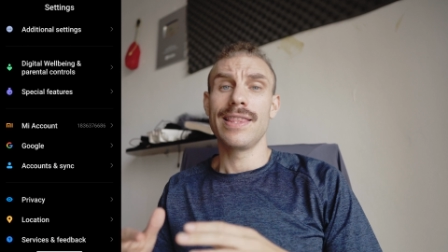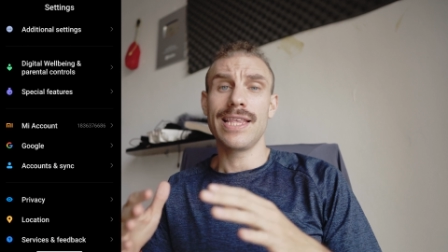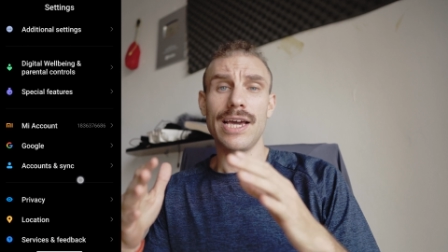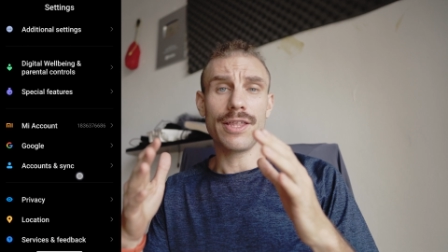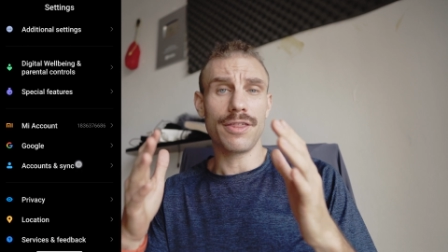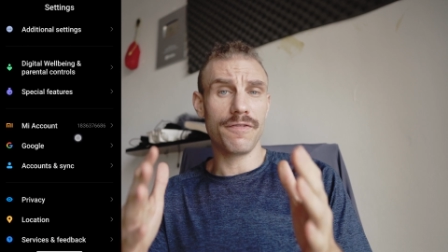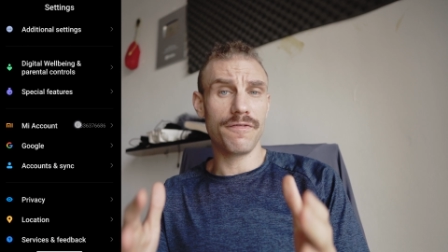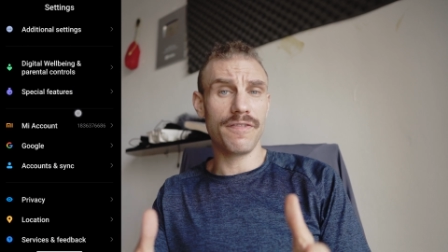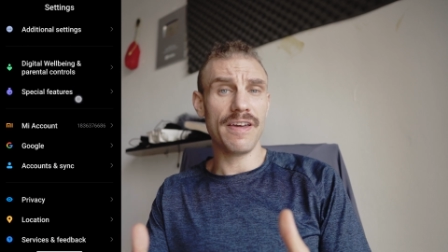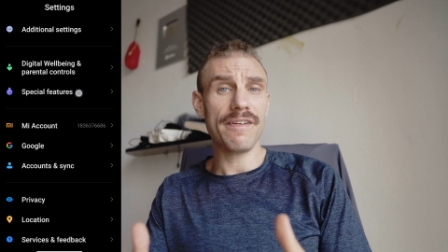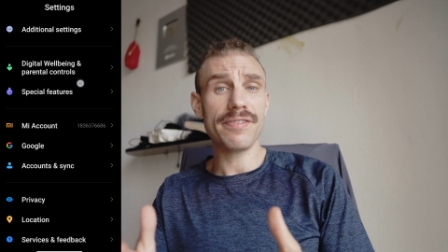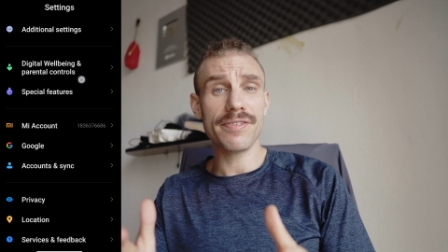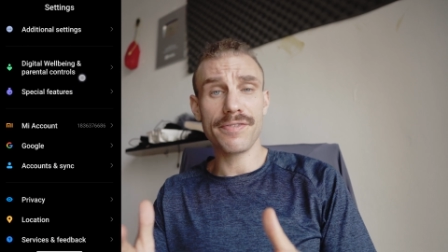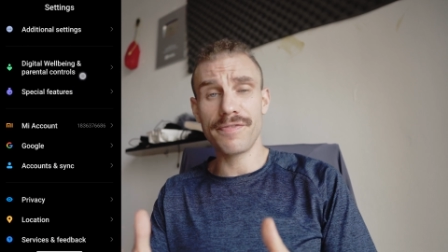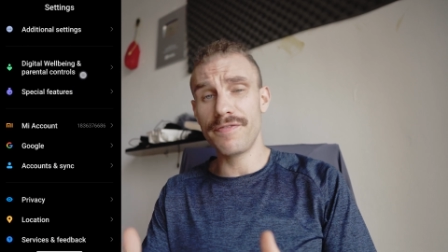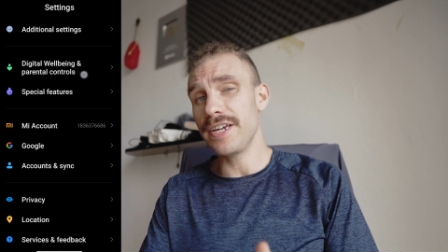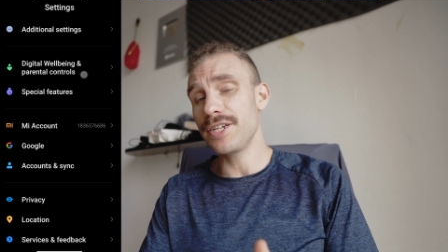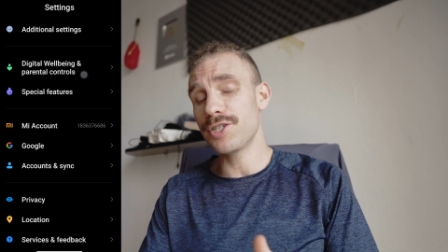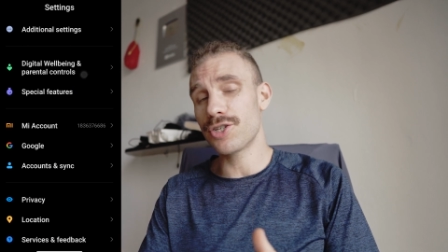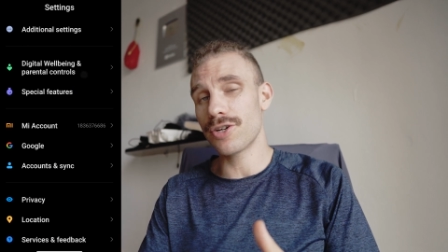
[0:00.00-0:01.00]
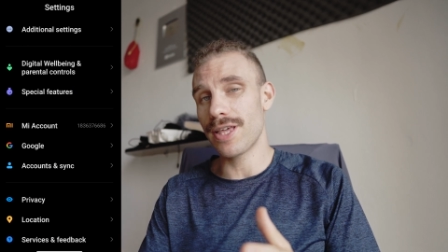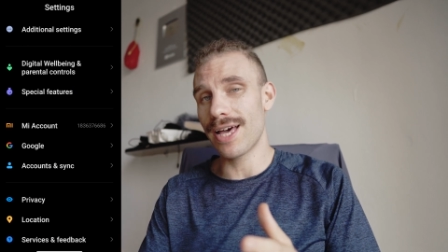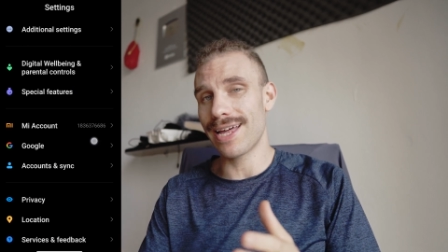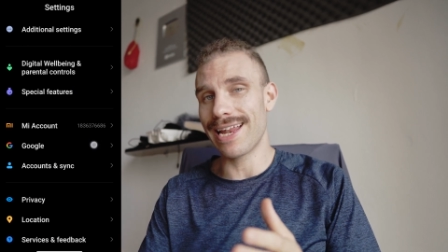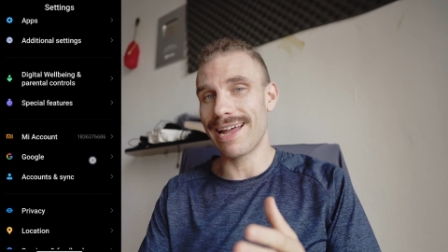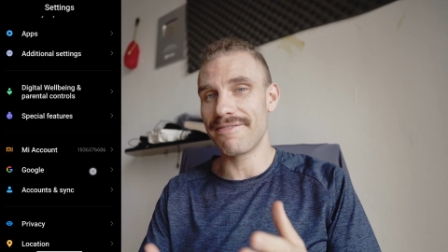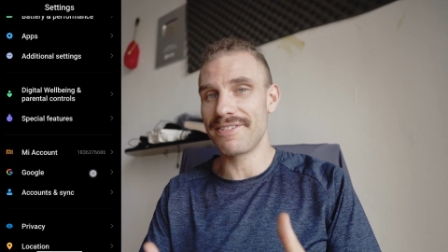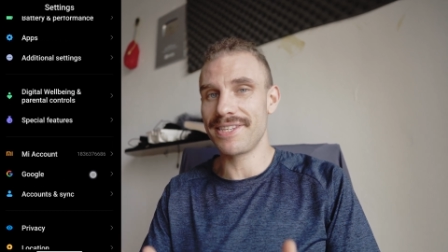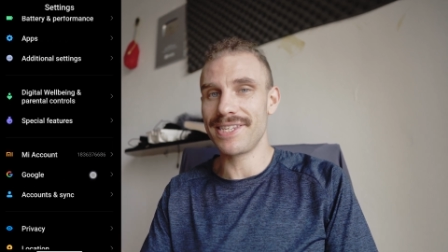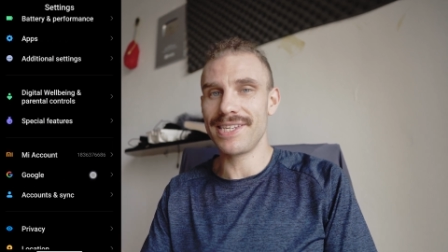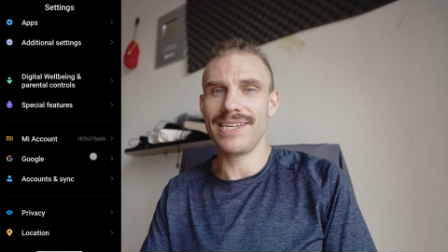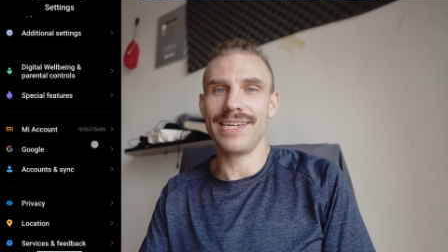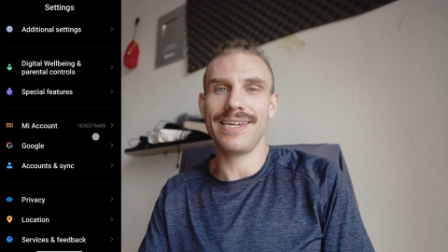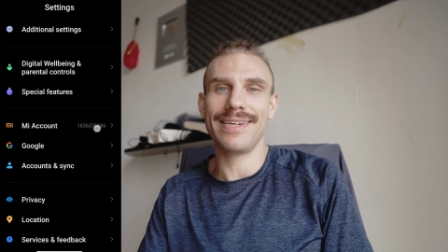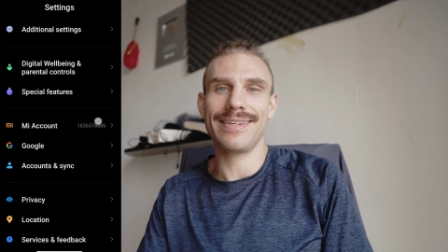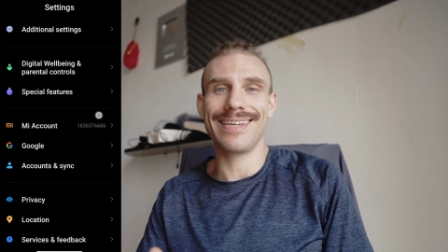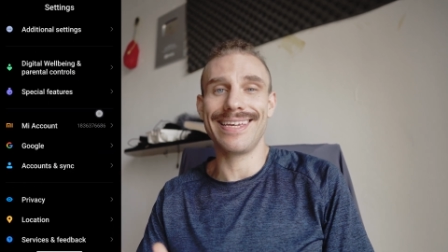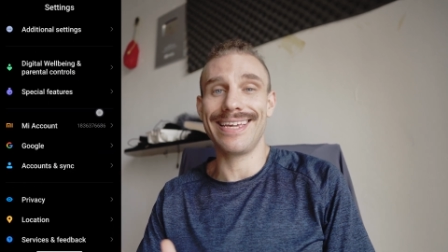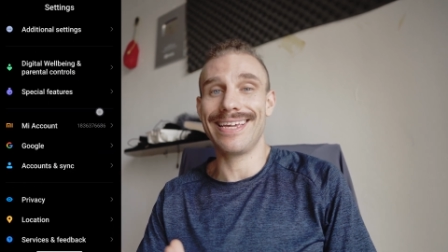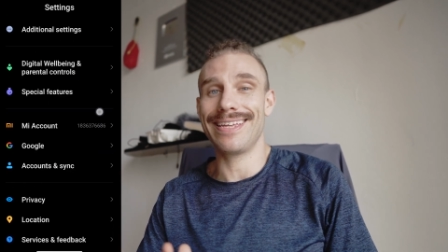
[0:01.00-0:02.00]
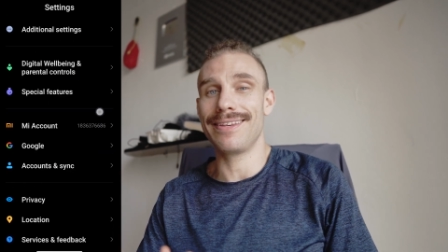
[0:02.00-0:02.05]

Now, the fifth feature that I've seen